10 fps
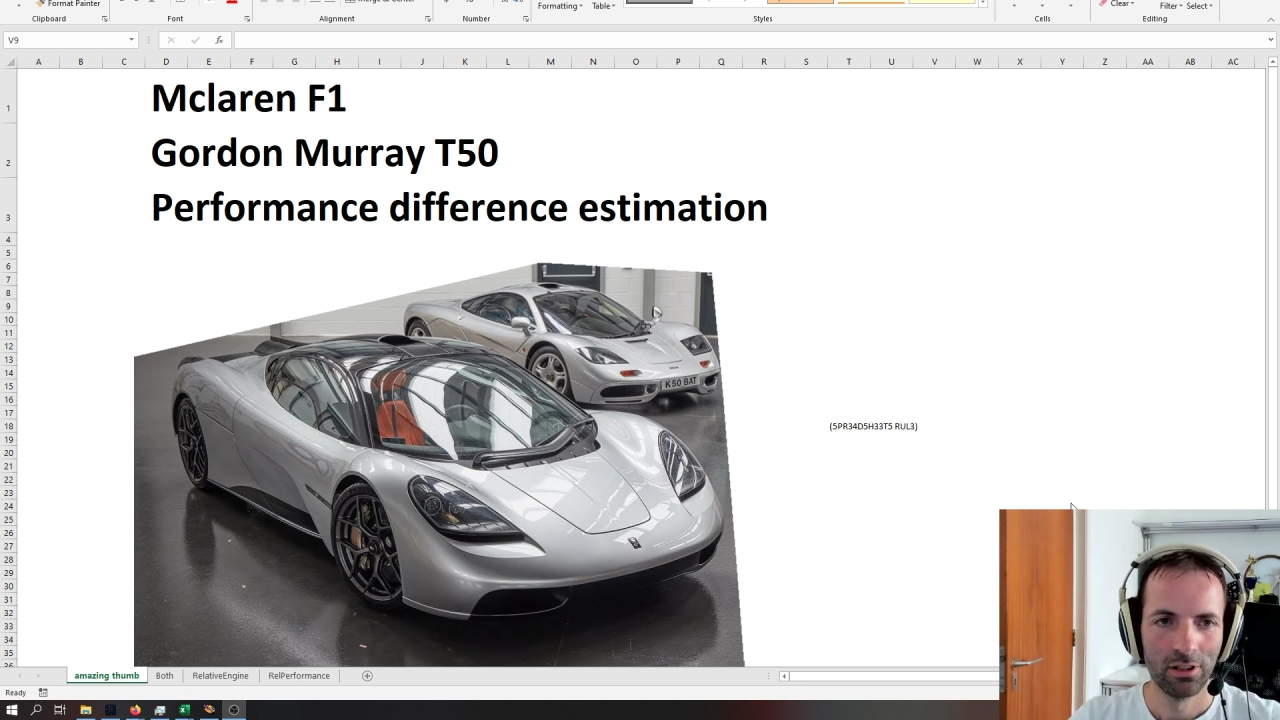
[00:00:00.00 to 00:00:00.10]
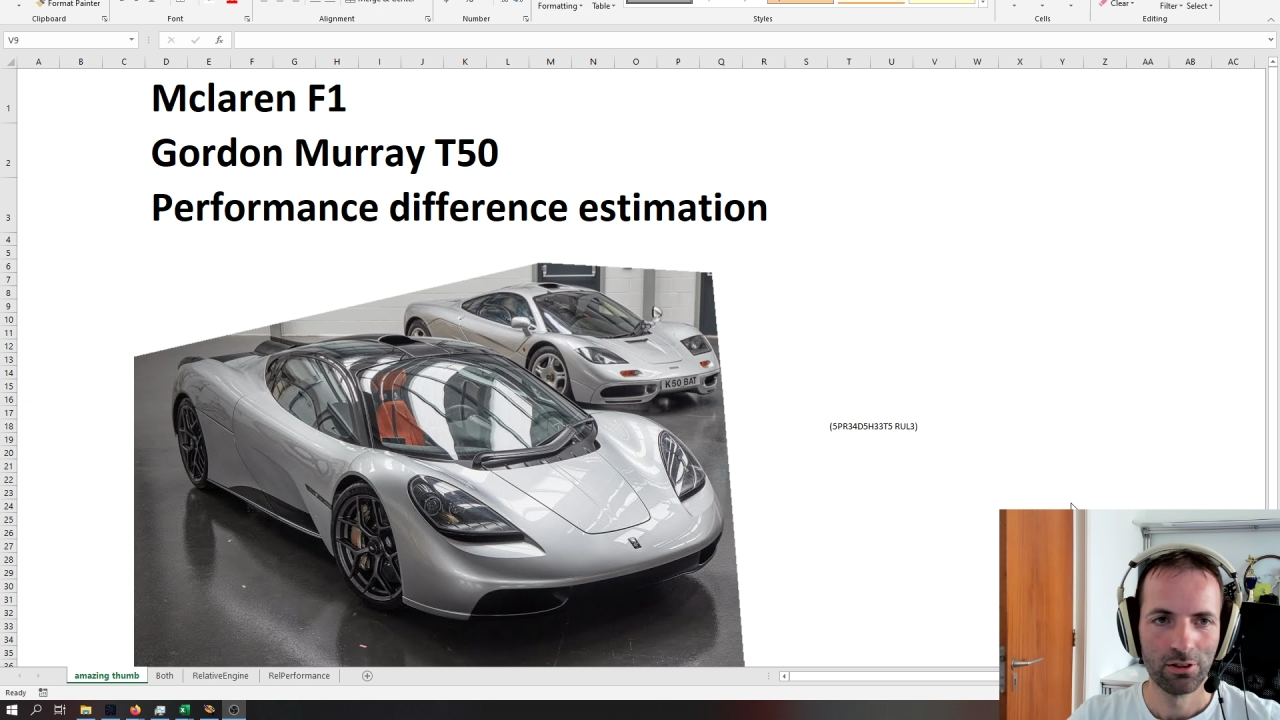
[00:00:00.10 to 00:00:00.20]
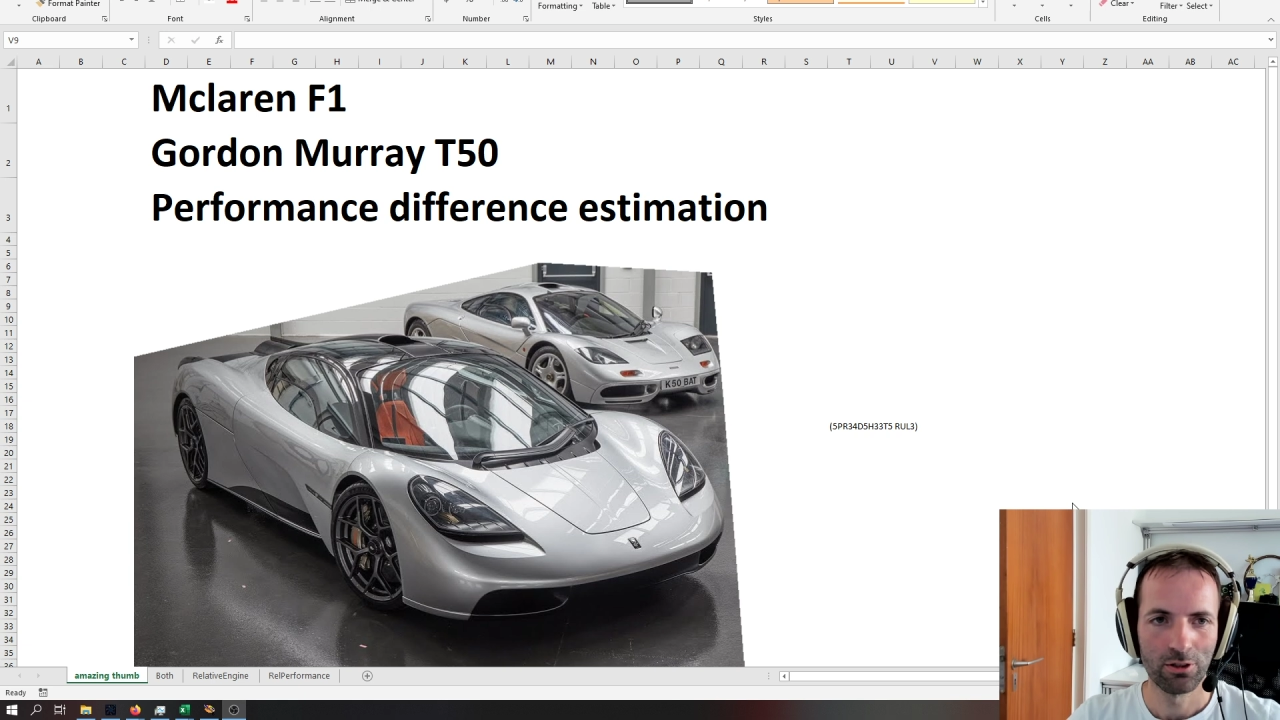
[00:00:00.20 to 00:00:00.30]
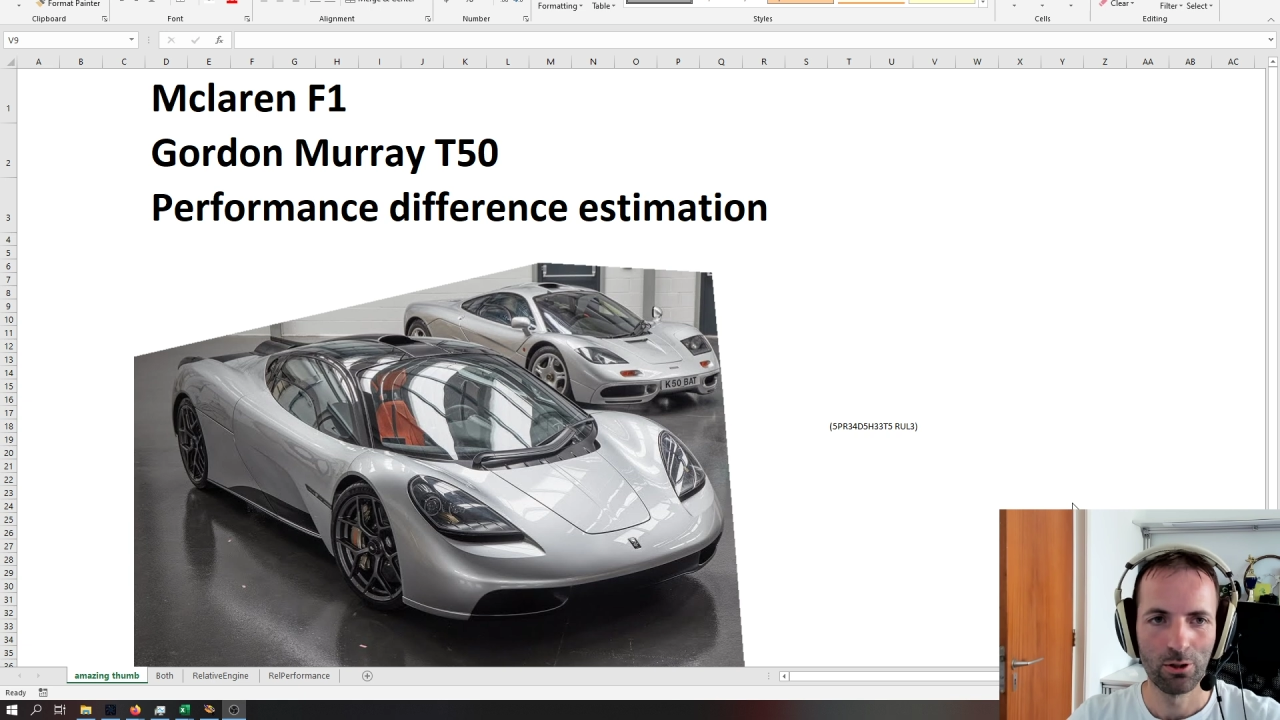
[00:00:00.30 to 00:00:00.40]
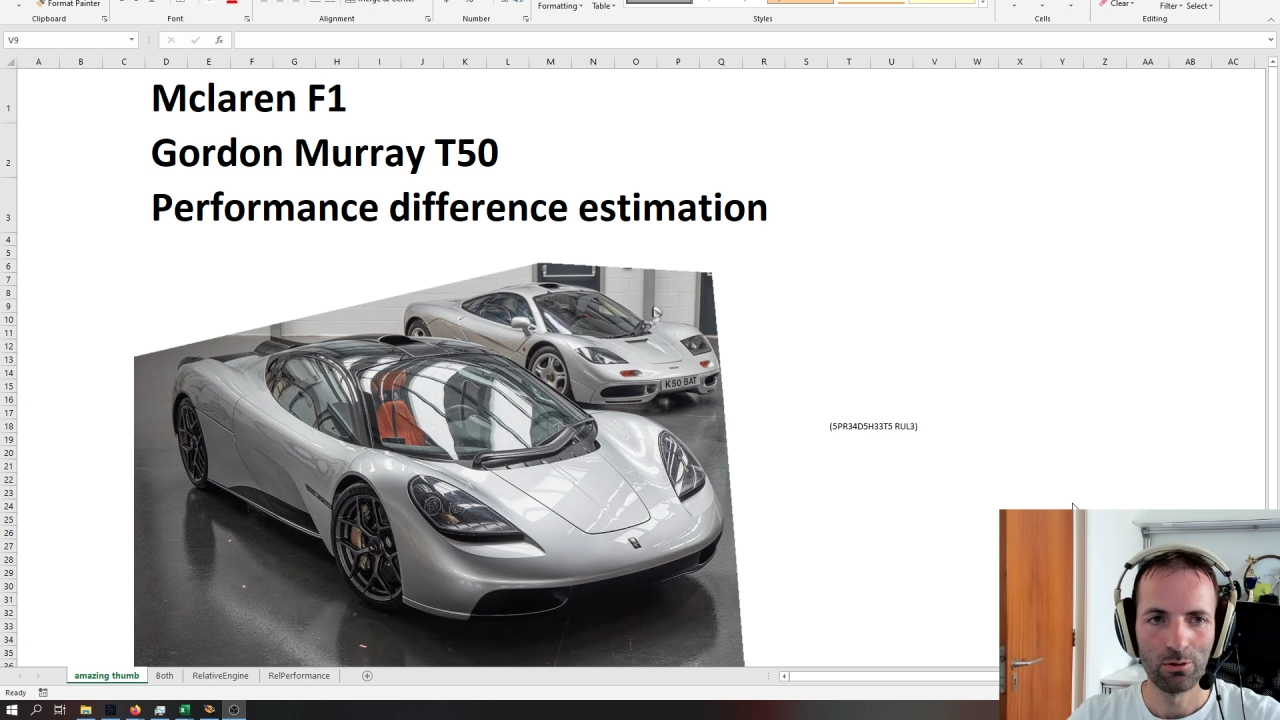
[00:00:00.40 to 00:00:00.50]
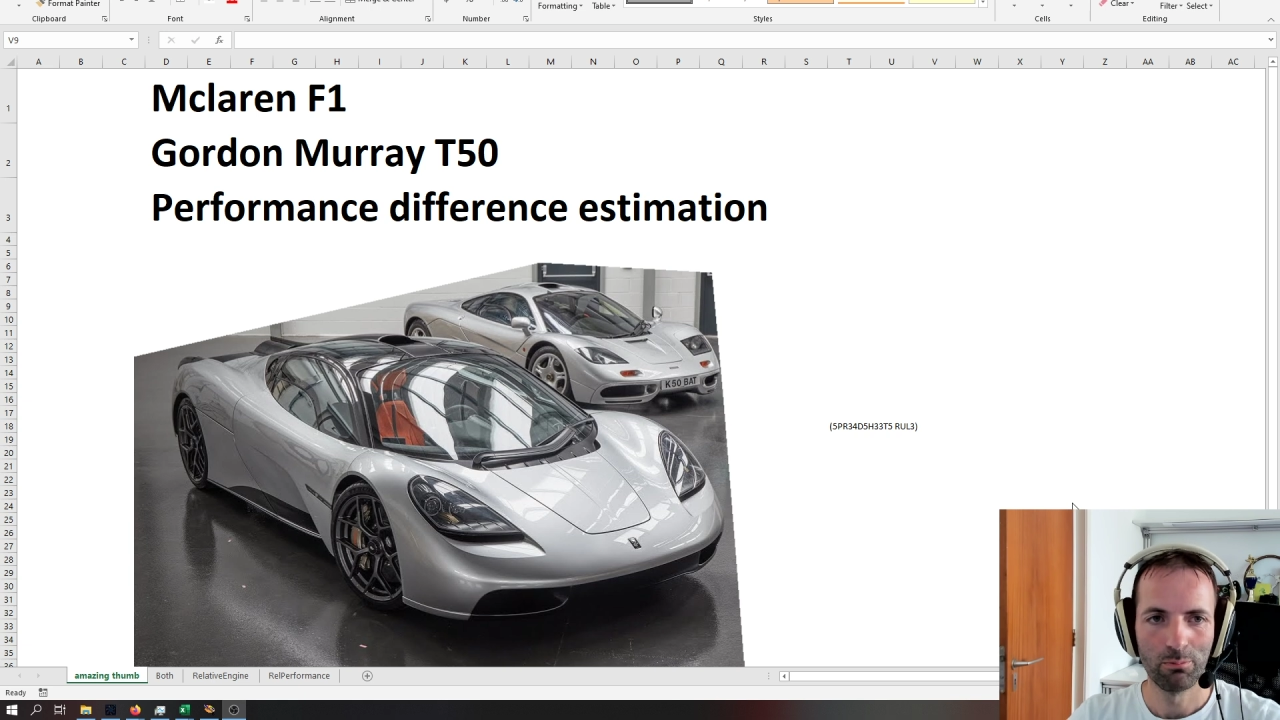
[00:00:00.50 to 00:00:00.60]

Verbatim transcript: So